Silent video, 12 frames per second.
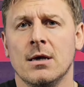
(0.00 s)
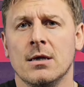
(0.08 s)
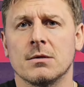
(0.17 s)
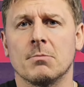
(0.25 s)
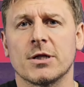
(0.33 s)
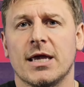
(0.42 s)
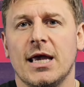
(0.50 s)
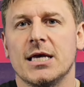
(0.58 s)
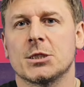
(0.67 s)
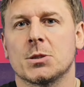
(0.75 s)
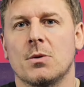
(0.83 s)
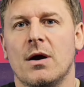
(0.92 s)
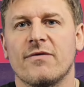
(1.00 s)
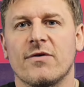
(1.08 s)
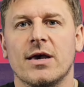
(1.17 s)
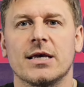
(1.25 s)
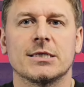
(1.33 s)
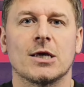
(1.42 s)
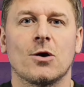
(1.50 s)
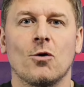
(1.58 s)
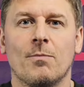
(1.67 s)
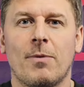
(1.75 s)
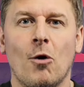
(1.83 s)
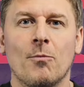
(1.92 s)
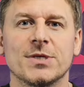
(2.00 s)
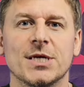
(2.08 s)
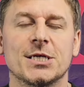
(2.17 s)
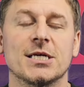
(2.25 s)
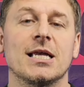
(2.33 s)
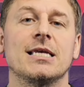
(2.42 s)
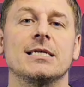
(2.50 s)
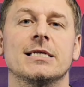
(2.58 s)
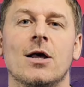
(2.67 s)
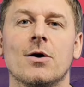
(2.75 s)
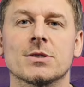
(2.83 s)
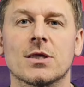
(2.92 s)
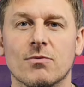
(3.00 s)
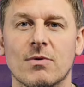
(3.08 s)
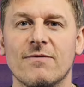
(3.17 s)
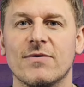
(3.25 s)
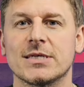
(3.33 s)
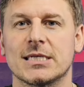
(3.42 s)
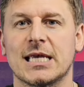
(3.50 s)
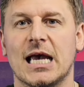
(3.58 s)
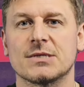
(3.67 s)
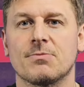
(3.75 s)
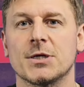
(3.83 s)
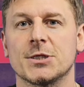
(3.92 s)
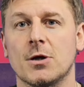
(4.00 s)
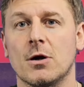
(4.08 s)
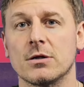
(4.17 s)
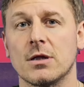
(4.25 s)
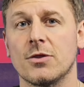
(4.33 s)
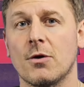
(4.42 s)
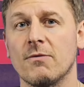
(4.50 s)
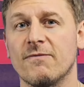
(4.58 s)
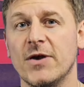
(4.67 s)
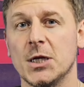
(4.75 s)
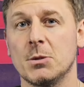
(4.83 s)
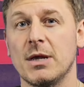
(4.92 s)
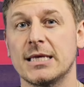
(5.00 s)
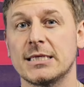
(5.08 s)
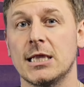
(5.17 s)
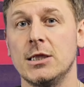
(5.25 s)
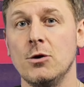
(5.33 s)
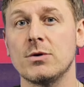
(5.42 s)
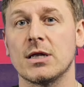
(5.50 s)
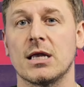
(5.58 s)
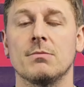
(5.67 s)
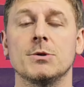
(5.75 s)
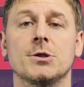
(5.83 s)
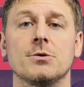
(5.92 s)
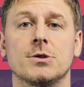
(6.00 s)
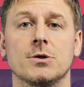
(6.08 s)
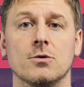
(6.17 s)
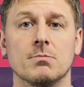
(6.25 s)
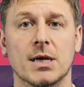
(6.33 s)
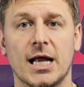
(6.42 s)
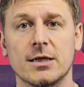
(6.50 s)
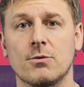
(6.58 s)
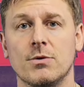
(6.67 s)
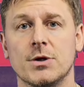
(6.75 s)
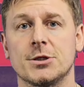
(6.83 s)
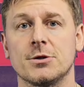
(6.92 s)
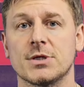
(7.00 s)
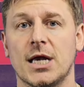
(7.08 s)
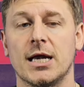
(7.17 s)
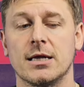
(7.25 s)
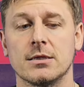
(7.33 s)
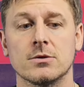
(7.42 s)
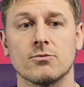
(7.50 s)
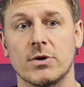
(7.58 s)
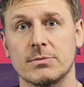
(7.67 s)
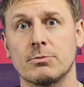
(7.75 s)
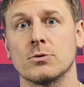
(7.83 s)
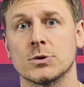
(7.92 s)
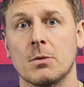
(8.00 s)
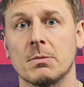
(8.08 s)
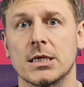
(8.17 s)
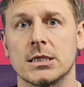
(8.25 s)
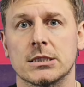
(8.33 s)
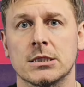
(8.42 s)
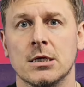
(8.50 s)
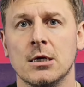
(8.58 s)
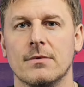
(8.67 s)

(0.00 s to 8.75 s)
The Monegasque driver has secured pole position in his last 3 visits to Azerbaijan, though victory has eluded him due to mechanical issues and Red Bull's dominance.